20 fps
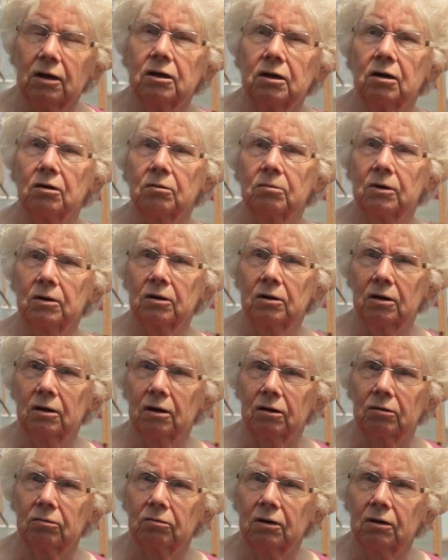Now, whether you
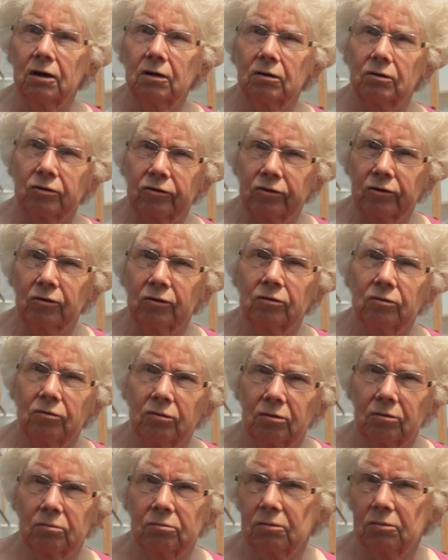got rain or snow
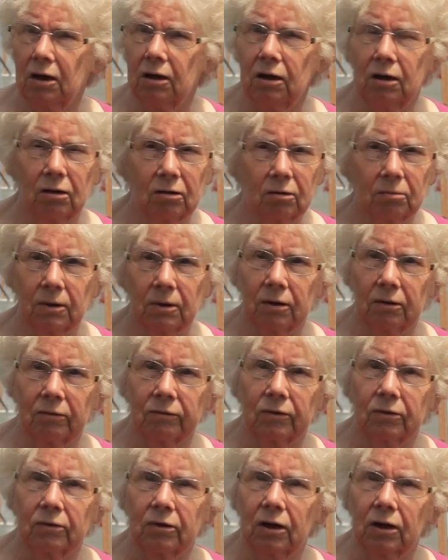or hail or
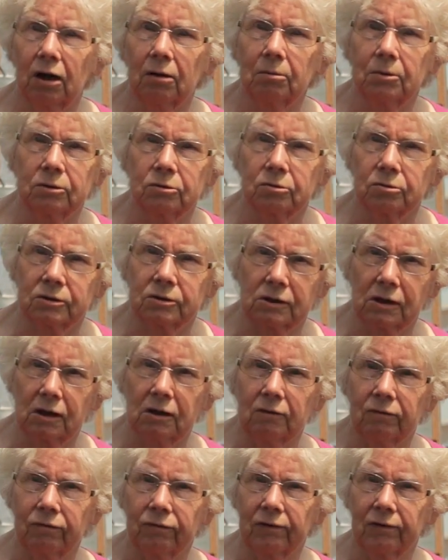whatever, the cabbage was
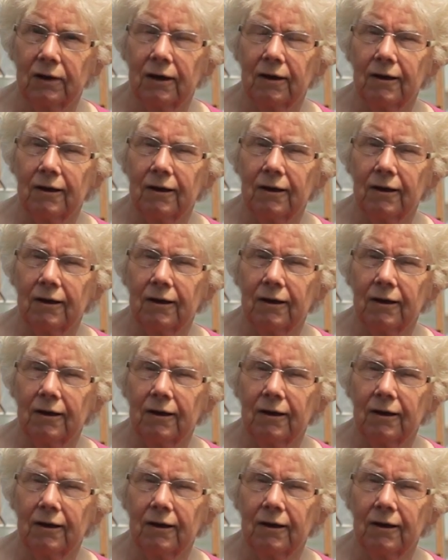safe.